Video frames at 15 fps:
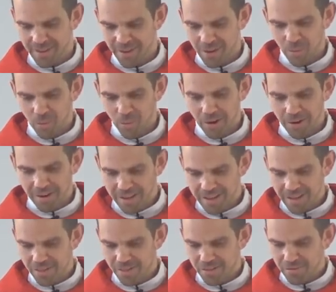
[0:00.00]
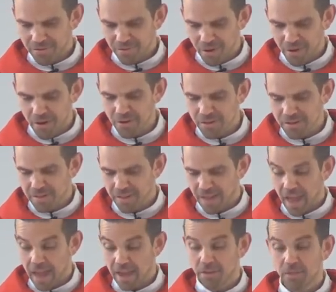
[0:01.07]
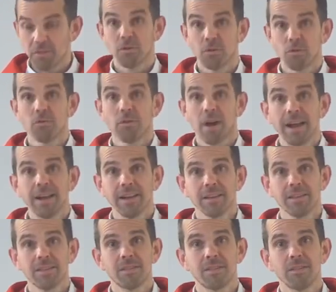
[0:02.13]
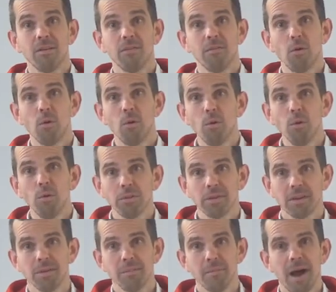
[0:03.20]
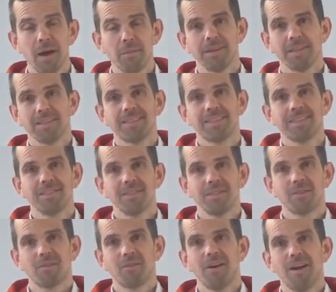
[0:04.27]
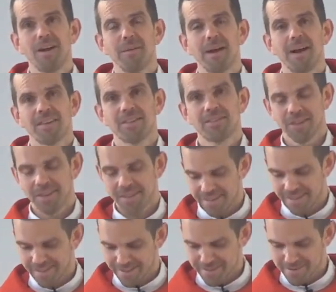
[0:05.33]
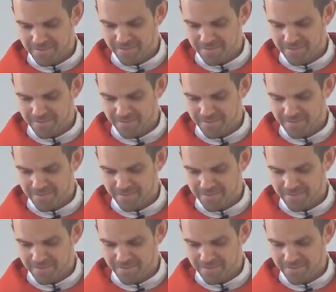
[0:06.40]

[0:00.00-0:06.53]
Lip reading: What is the first and the greatest of all the commandments? The scribe asked Jesus.